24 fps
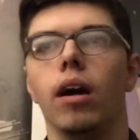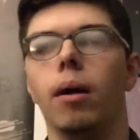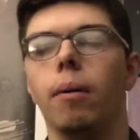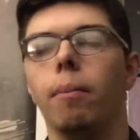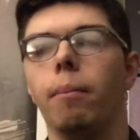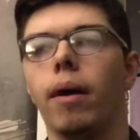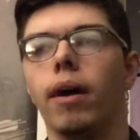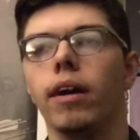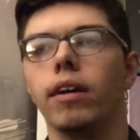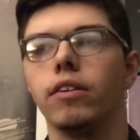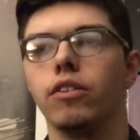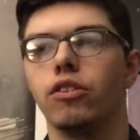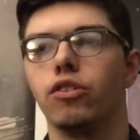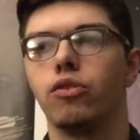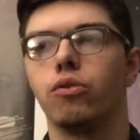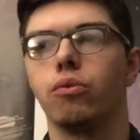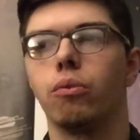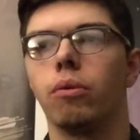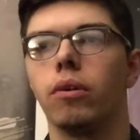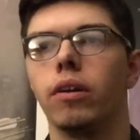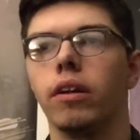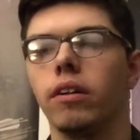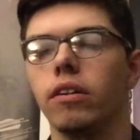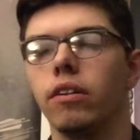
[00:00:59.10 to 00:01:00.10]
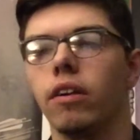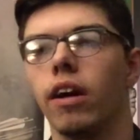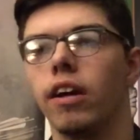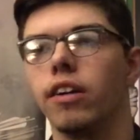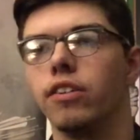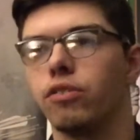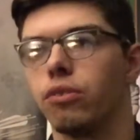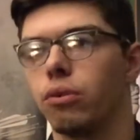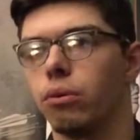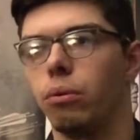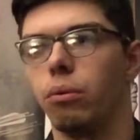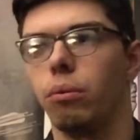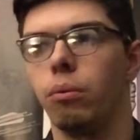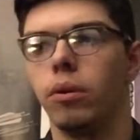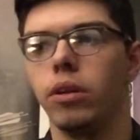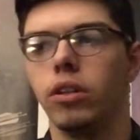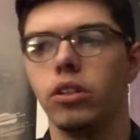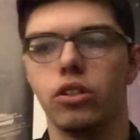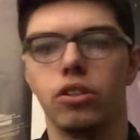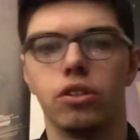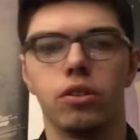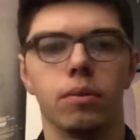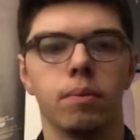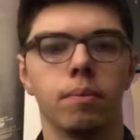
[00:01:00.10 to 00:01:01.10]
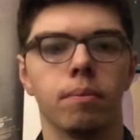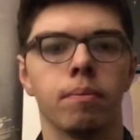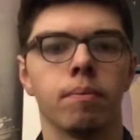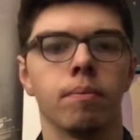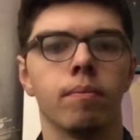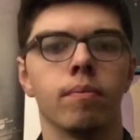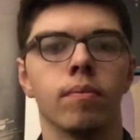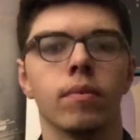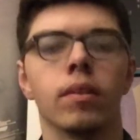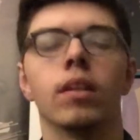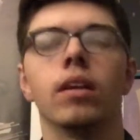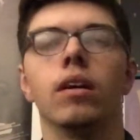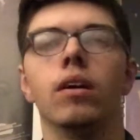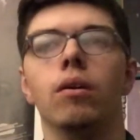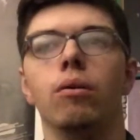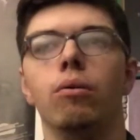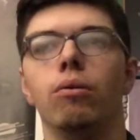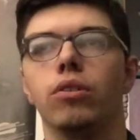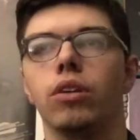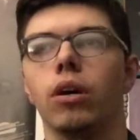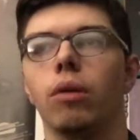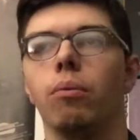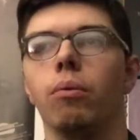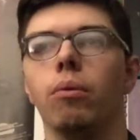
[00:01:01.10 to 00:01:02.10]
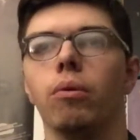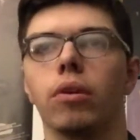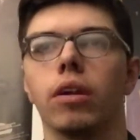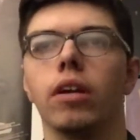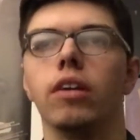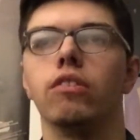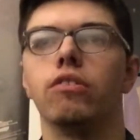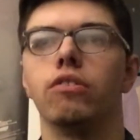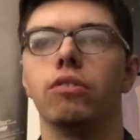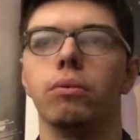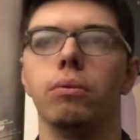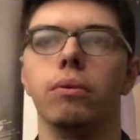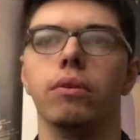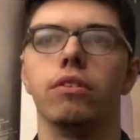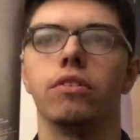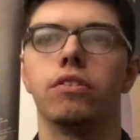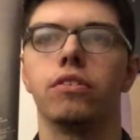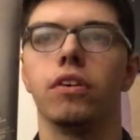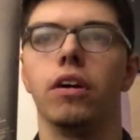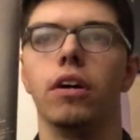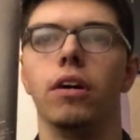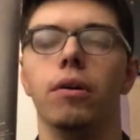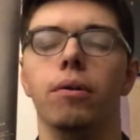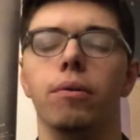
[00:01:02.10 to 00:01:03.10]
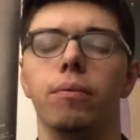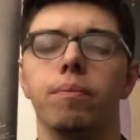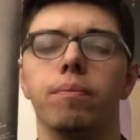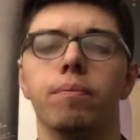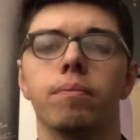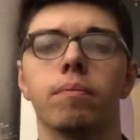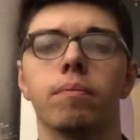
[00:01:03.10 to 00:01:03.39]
my story in high school, which I will get to it. So,